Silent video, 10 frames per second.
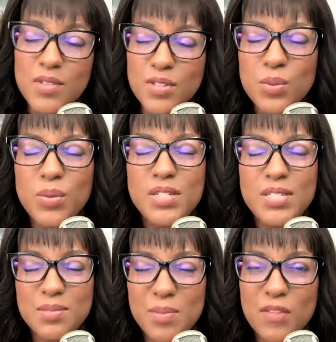So what does
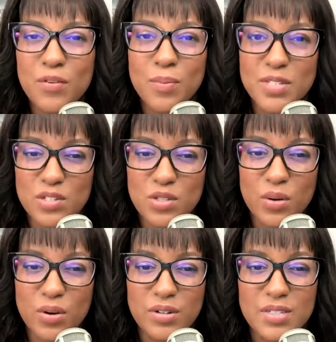this mean for business
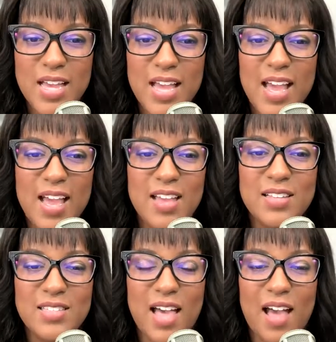owners
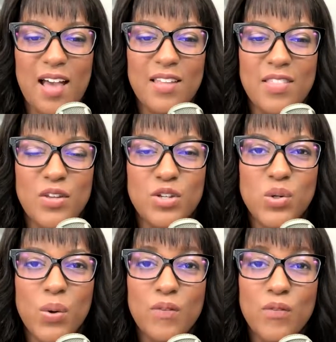is that the
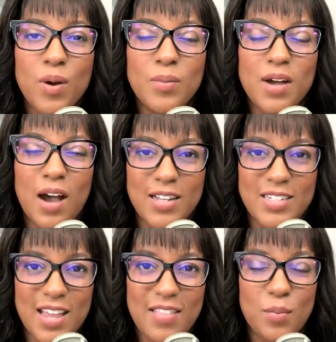short form
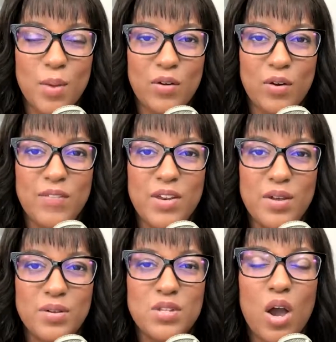content, the micro
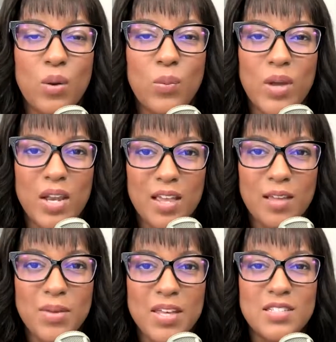videos are
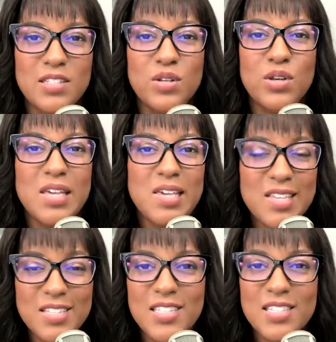winning because it's an
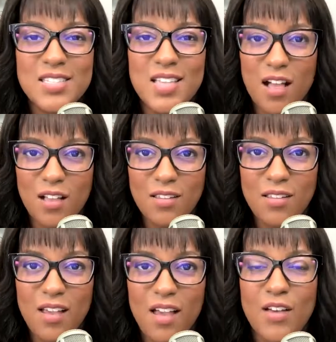easy
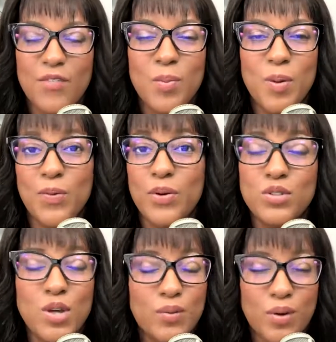sell for people
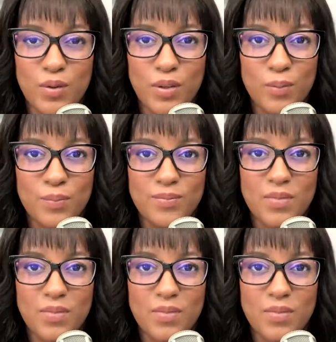who don't know you.